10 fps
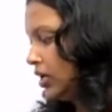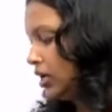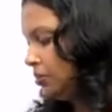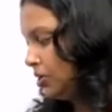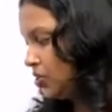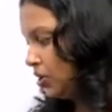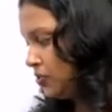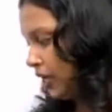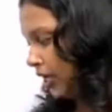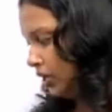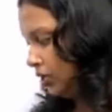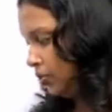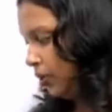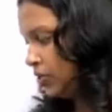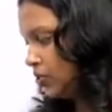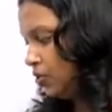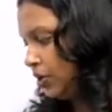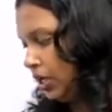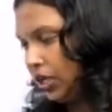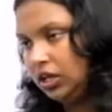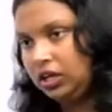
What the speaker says: limits of sine 2x over